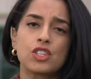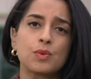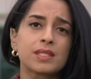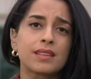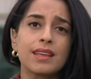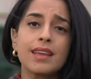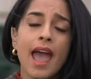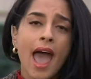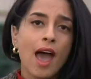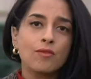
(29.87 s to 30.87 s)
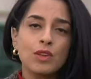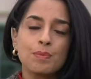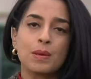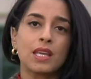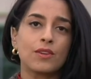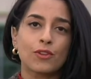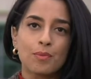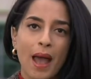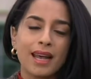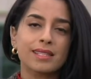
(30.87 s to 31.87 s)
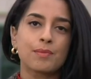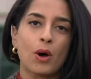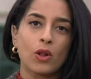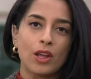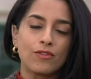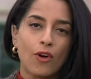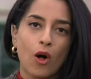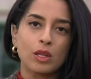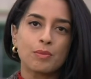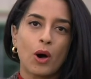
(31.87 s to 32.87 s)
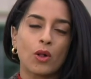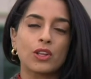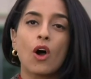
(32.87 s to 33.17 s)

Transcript: She was league MVP for basketball and volleyball,